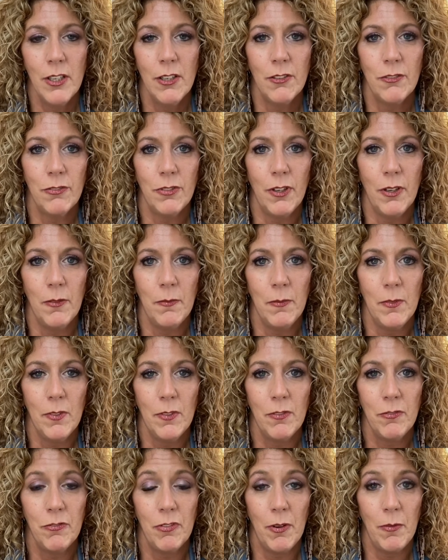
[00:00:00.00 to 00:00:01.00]

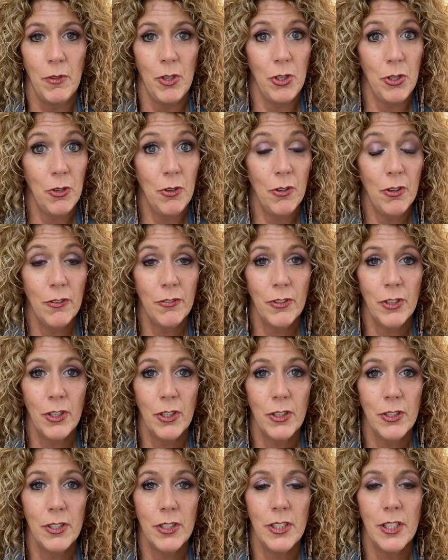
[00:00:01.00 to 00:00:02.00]
from the
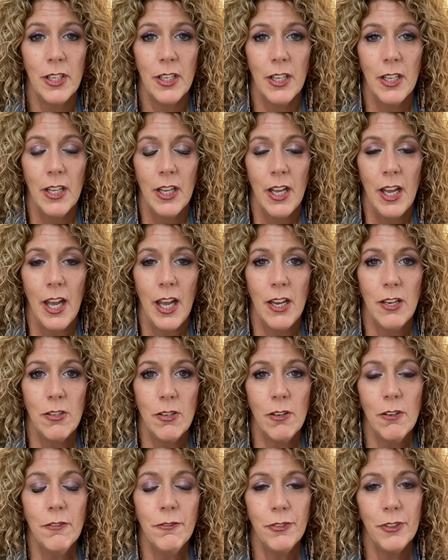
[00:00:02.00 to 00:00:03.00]
universe. And
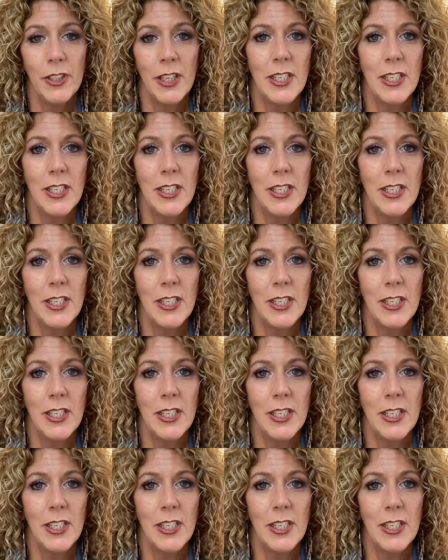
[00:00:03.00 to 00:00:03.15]
don't forget